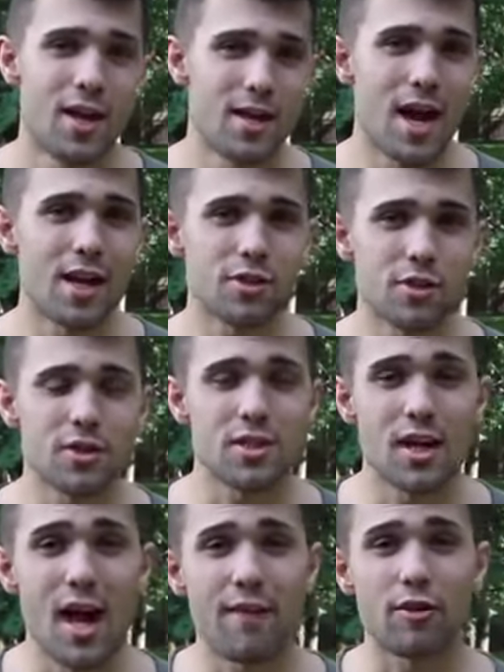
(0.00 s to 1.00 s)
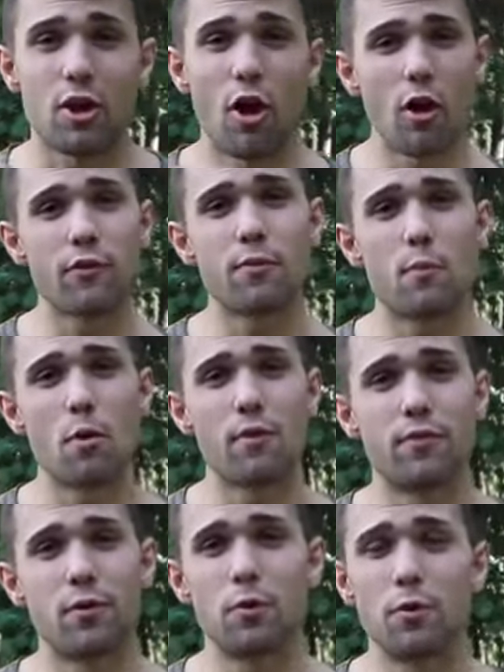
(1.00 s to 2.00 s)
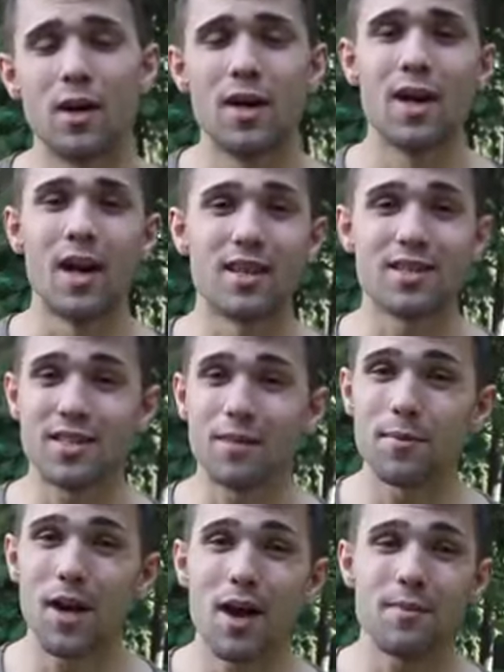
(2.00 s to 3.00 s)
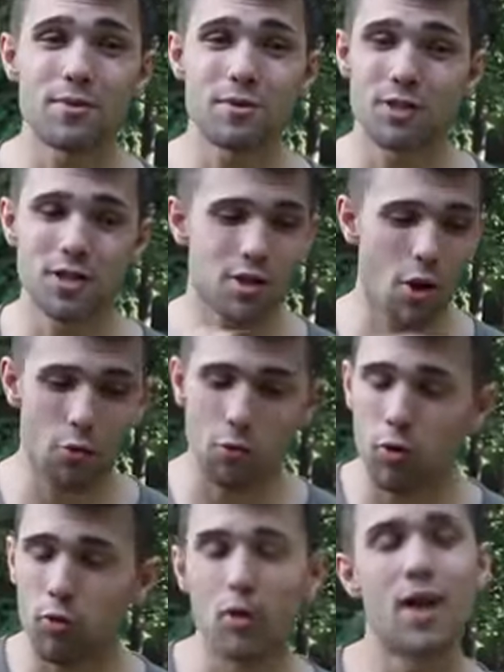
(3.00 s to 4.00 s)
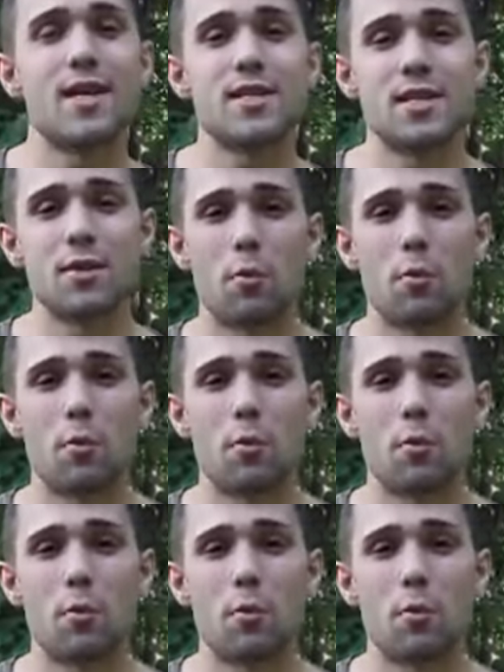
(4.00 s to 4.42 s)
Naturally, it's gonna have a call for more food, and sometimes you just go crazy.